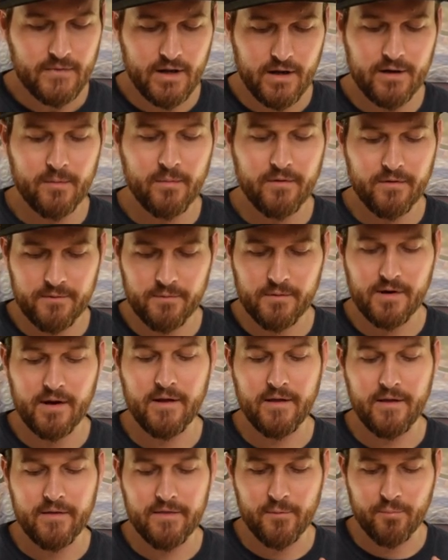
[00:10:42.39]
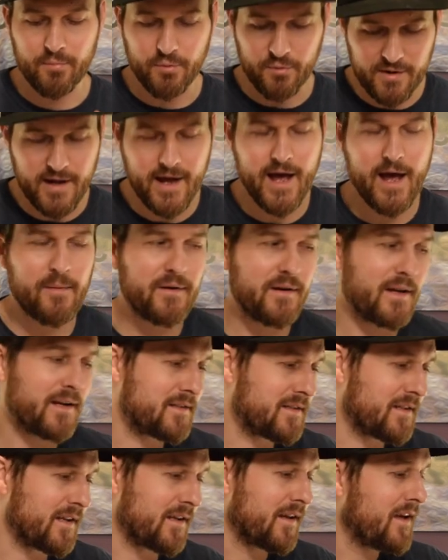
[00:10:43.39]
and number three, the Bunnahabhain
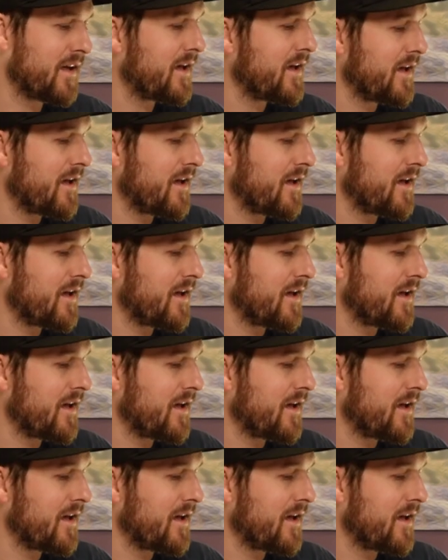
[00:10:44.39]
18.